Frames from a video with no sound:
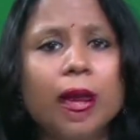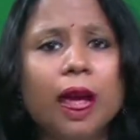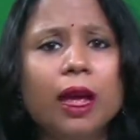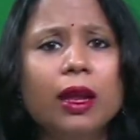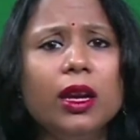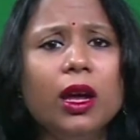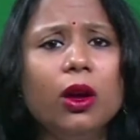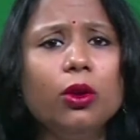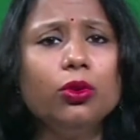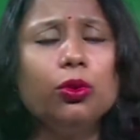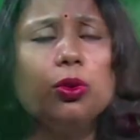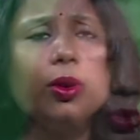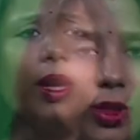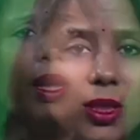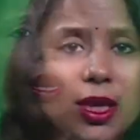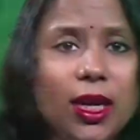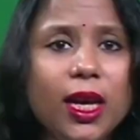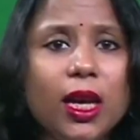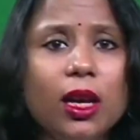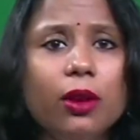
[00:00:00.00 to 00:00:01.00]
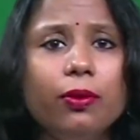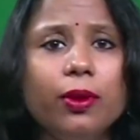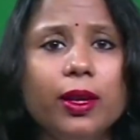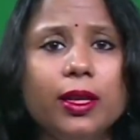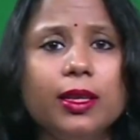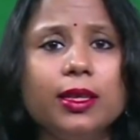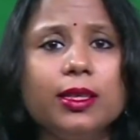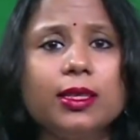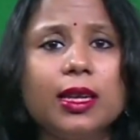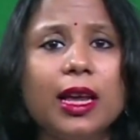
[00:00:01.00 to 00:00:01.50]
Now, to deal with
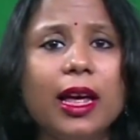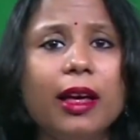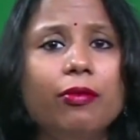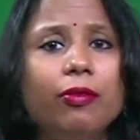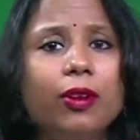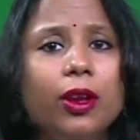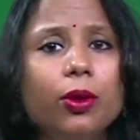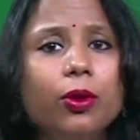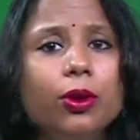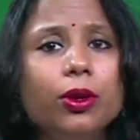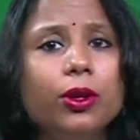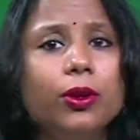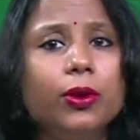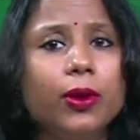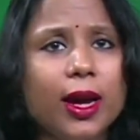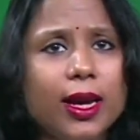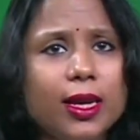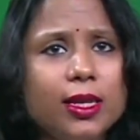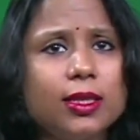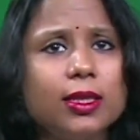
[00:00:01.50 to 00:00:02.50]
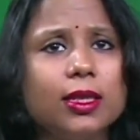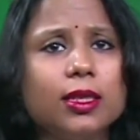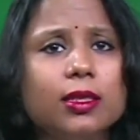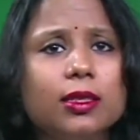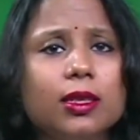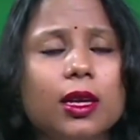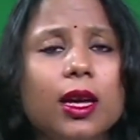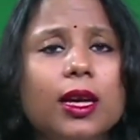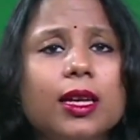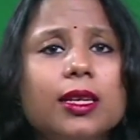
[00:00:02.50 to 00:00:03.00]
this livelihood crisis,
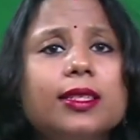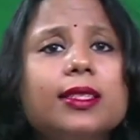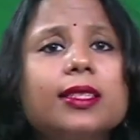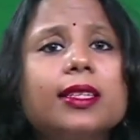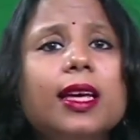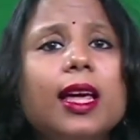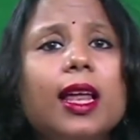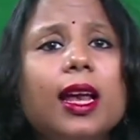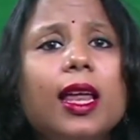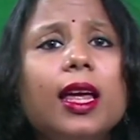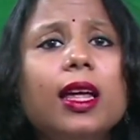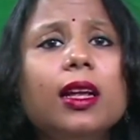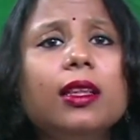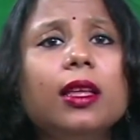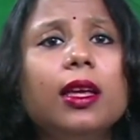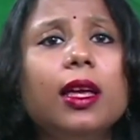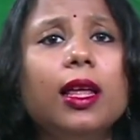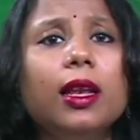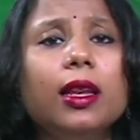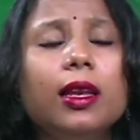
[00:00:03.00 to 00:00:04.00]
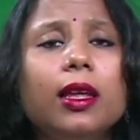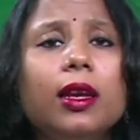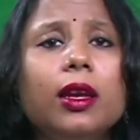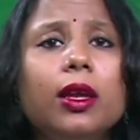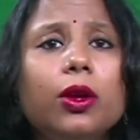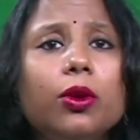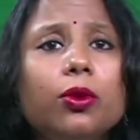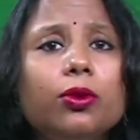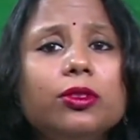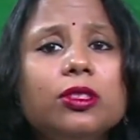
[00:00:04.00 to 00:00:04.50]
skilling the Indian
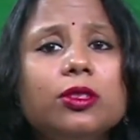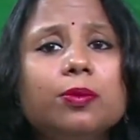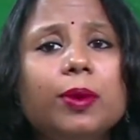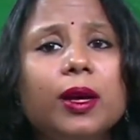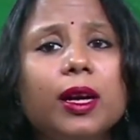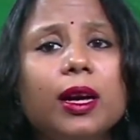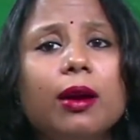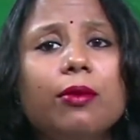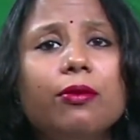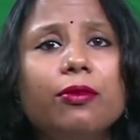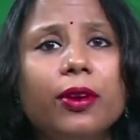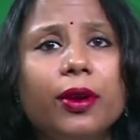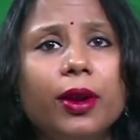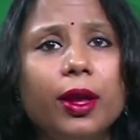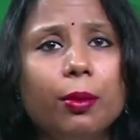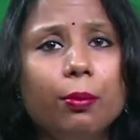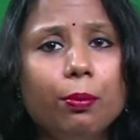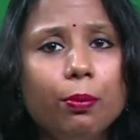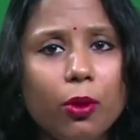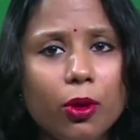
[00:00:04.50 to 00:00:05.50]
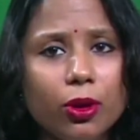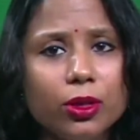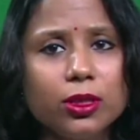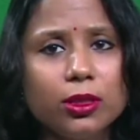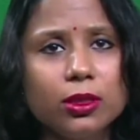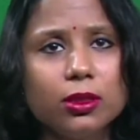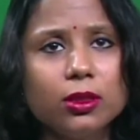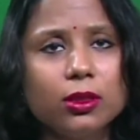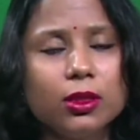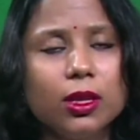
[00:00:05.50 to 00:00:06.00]
youths become very
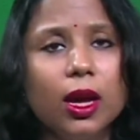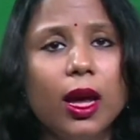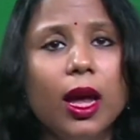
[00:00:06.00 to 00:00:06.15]
important.